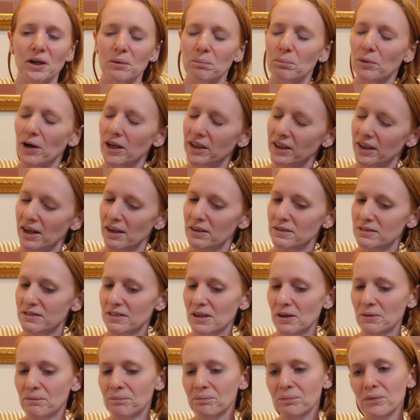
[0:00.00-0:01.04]
up right now.
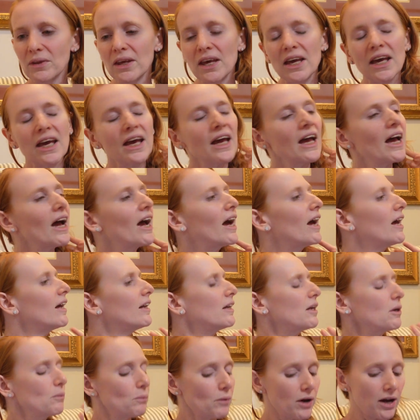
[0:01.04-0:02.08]
So
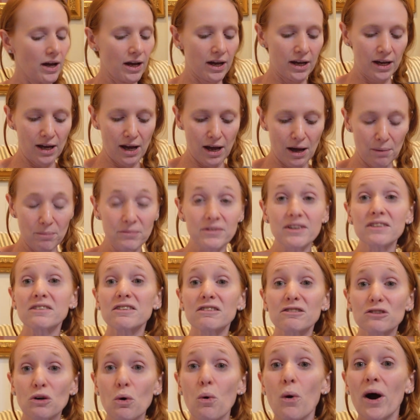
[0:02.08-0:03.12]
anyway, this
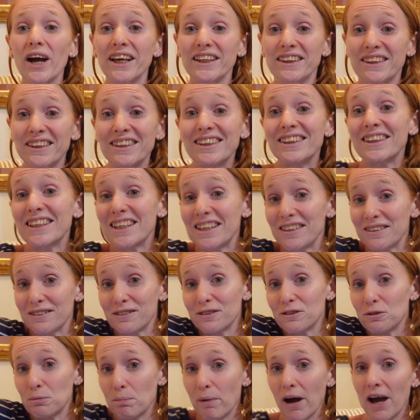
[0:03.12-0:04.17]
is quite the
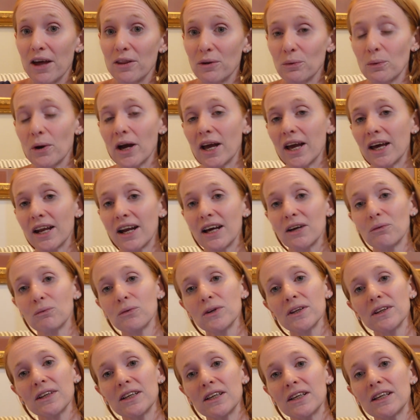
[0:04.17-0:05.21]
list, by the way, and
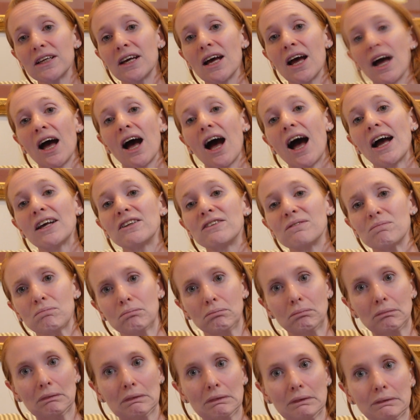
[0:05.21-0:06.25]

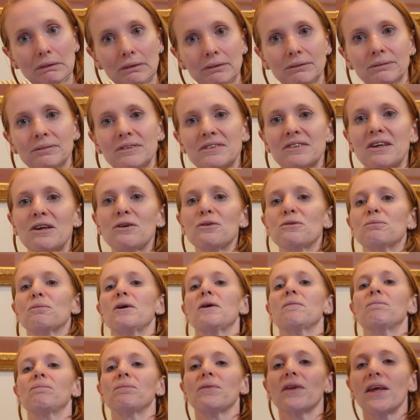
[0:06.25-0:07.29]
excuse
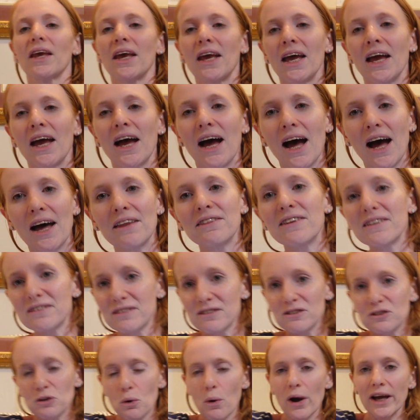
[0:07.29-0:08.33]
me. This
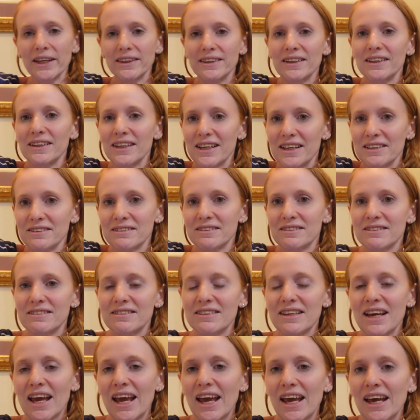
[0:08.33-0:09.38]
is quite the
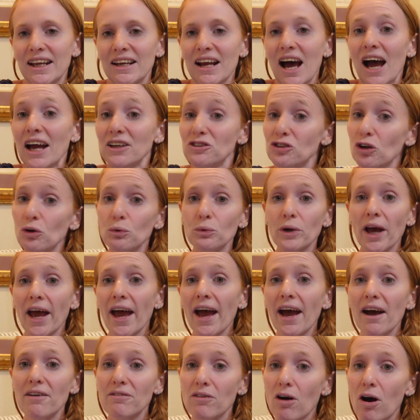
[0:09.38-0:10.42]
list, and I don't
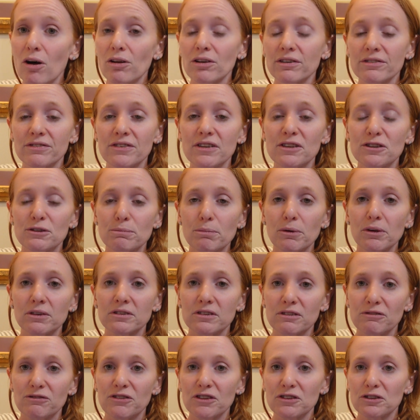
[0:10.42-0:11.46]
have all of these books
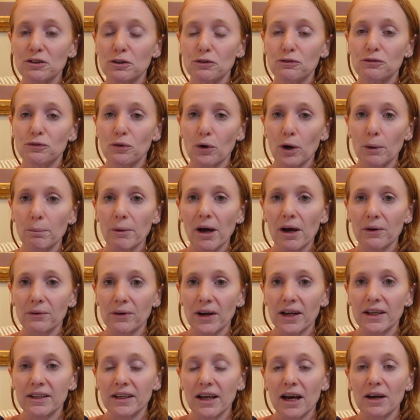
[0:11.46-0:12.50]
in physical format
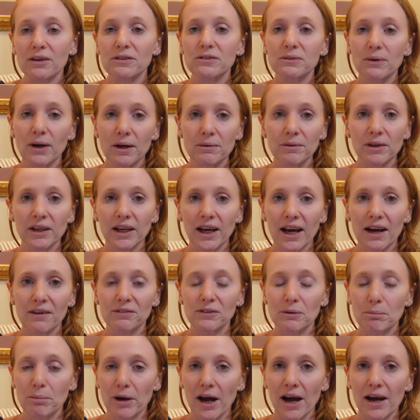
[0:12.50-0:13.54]
right now, so I'm going to have
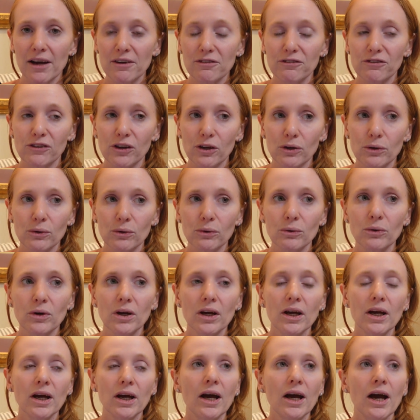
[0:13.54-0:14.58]
to buy a few.
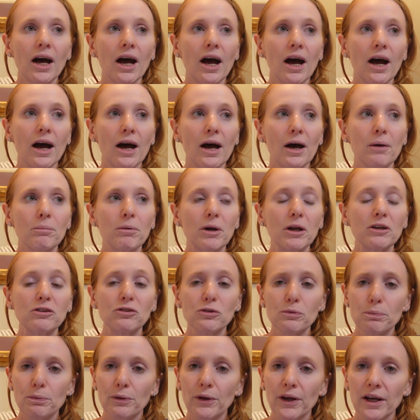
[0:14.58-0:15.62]
But I do
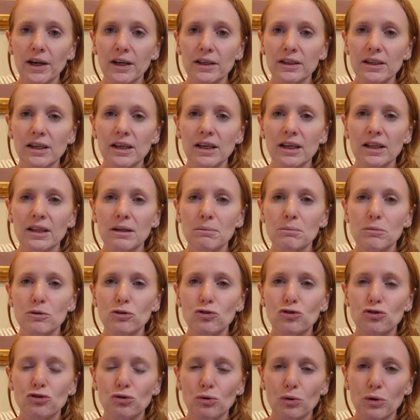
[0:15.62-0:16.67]
plan on getting the
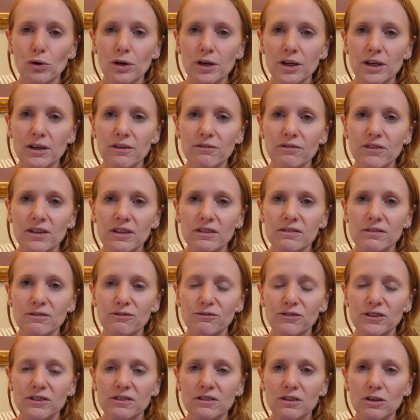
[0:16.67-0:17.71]
majority of these in
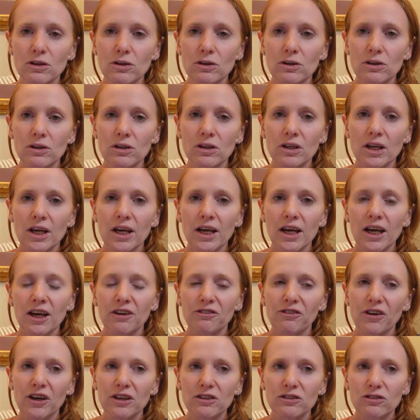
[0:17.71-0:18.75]
physical.
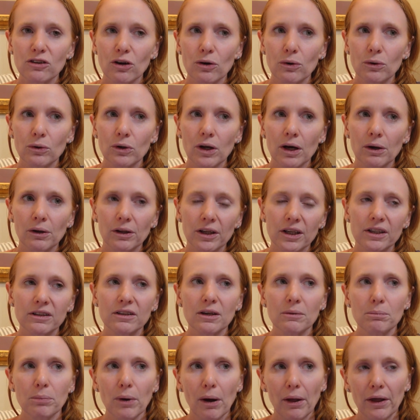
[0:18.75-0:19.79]
If I don't, I'll end
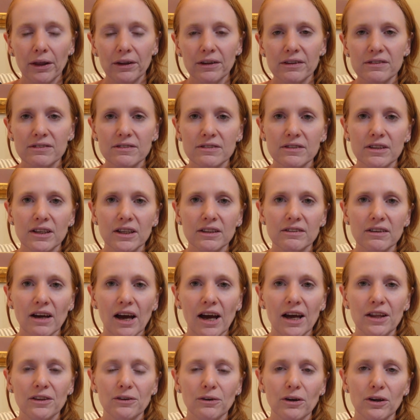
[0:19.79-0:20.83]
up probably listening to
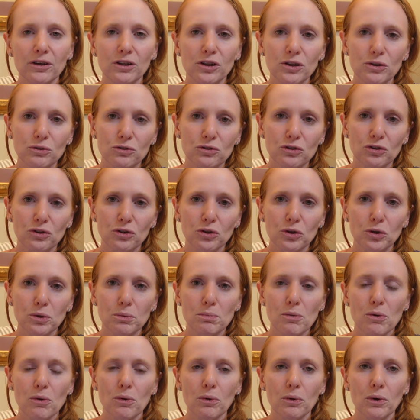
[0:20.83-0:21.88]
either on YouTube
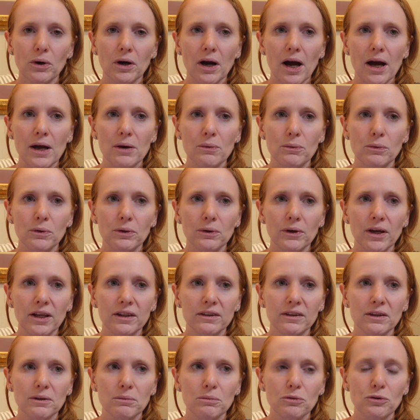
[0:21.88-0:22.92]
or I will get
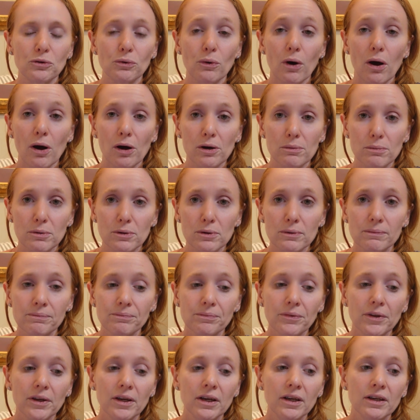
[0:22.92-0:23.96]
them through Audible.
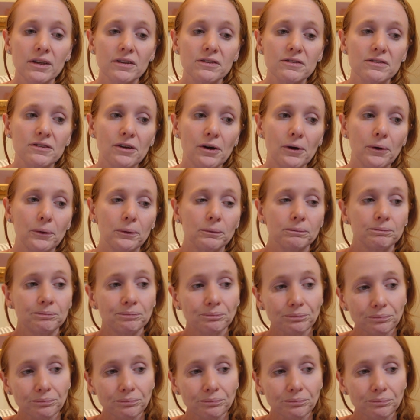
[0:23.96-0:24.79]
So